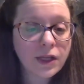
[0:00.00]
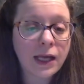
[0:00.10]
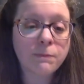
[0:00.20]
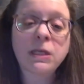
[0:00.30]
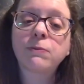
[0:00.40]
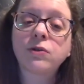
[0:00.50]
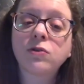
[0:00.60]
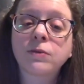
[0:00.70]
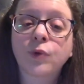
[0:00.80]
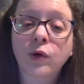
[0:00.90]
And people
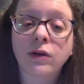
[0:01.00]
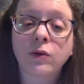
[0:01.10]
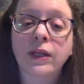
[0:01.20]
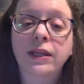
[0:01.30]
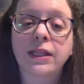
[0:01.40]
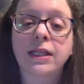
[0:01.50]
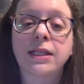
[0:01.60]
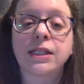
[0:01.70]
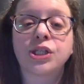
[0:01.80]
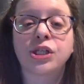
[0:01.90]
who are born with
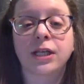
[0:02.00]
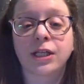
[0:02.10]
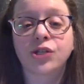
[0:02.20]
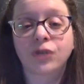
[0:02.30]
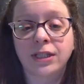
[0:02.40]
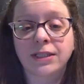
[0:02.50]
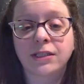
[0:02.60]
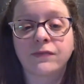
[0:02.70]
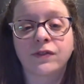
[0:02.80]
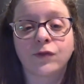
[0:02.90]
the genetic
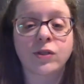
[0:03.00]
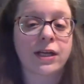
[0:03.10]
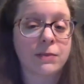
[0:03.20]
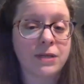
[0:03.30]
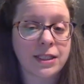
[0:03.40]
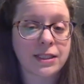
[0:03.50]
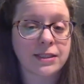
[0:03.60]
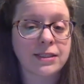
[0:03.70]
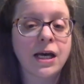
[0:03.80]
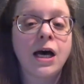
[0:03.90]
traits for
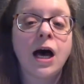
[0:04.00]
diabetes